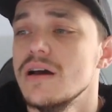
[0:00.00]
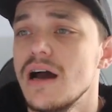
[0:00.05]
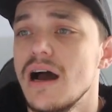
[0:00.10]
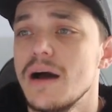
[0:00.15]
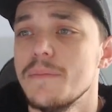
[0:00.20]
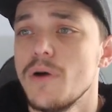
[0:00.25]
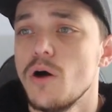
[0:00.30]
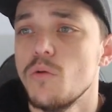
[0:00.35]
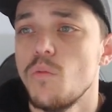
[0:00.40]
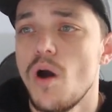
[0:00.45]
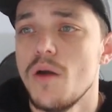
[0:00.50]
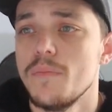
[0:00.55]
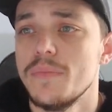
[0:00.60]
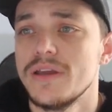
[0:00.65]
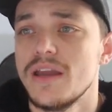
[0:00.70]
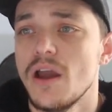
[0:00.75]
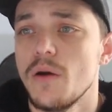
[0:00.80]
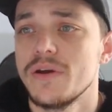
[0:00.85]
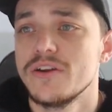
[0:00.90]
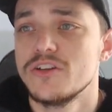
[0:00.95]
I won't
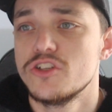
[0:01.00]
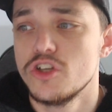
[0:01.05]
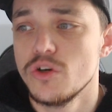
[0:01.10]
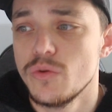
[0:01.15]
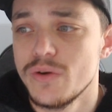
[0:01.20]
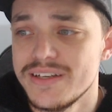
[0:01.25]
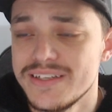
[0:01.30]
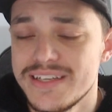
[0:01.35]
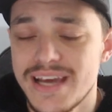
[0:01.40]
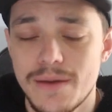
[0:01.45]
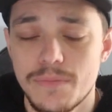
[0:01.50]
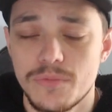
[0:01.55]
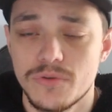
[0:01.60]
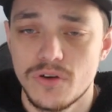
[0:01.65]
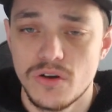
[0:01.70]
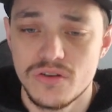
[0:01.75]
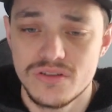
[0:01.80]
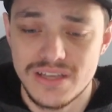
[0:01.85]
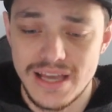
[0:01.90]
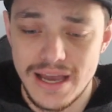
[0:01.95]
be going too in depth
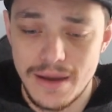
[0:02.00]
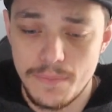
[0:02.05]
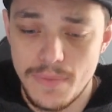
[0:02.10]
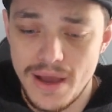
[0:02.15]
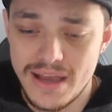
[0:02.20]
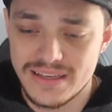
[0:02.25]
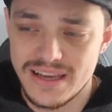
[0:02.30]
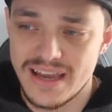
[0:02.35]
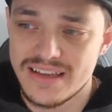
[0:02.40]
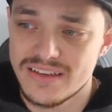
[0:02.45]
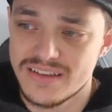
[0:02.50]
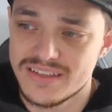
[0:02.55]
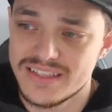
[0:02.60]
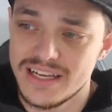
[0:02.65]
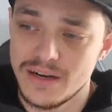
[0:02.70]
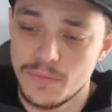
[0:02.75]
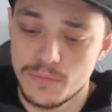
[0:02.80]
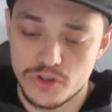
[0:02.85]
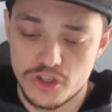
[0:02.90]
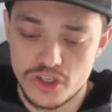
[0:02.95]
because, as I
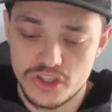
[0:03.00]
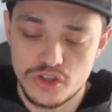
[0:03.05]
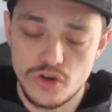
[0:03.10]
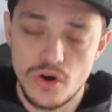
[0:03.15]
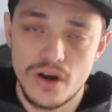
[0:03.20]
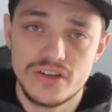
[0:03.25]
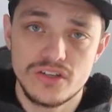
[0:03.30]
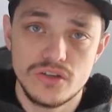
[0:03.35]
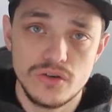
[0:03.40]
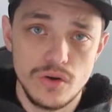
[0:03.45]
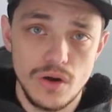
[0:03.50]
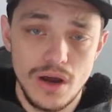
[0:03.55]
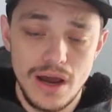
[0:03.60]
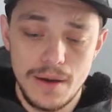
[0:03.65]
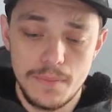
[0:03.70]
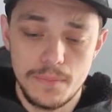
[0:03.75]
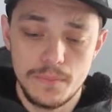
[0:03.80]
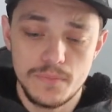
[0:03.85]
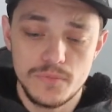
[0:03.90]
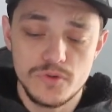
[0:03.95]
said, I'm just trying
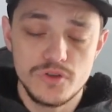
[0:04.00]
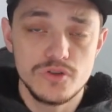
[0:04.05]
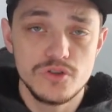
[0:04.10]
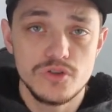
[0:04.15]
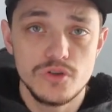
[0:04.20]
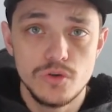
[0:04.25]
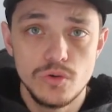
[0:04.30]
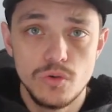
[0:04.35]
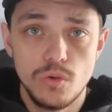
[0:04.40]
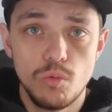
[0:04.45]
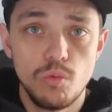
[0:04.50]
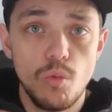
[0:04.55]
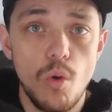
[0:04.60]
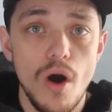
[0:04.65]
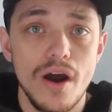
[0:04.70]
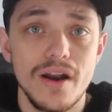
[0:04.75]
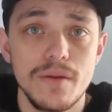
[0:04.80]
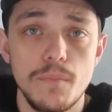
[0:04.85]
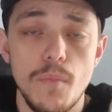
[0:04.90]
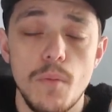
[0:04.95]
to
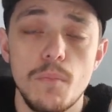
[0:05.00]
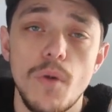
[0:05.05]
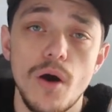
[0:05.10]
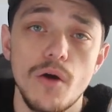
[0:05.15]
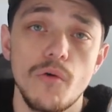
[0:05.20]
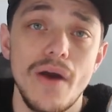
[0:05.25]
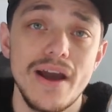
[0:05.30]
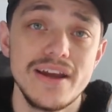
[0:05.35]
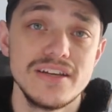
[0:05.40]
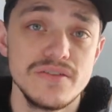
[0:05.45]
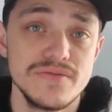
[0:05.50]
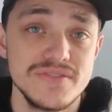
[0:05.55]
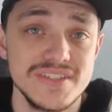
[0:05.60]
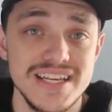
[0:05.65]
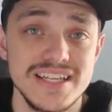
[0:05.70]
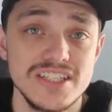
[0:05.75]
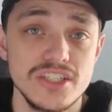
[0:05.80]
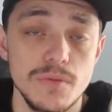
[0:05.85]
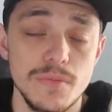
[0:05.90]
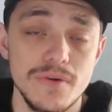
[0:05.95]
widen my range of
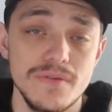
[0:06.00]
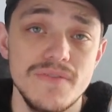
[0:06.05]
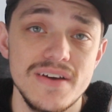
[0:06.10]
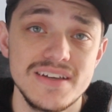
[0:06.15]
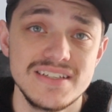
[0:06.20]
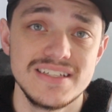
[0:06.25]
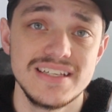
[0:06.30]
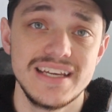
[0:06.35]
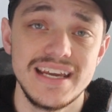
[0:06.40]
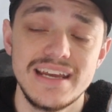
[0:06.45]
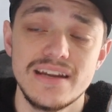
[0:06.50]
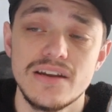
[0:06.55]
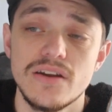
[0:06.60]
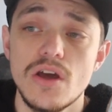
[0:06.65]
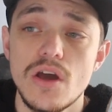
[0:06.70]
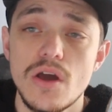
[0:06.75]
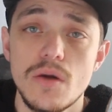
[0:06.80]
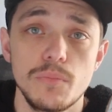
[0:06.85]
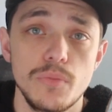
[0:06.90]
sets I'm investing in,